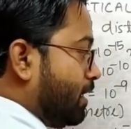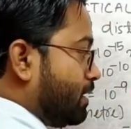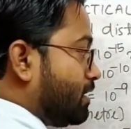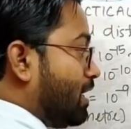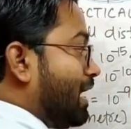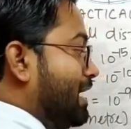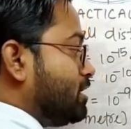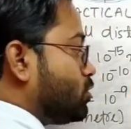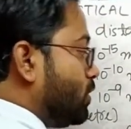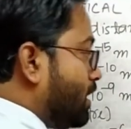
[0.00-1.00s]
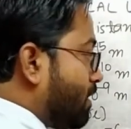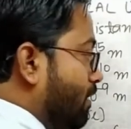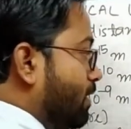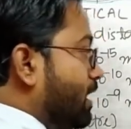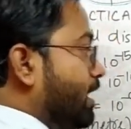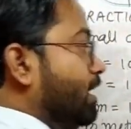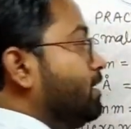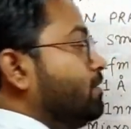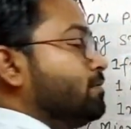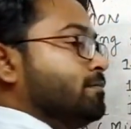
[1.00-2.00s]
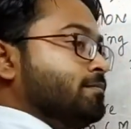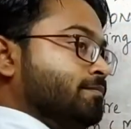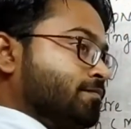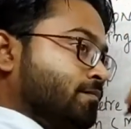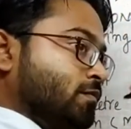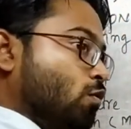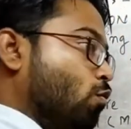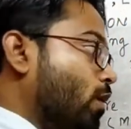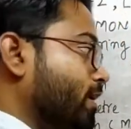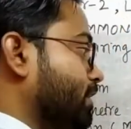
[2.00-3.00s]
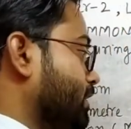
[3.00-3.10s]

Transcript: The light will travel in 1 year.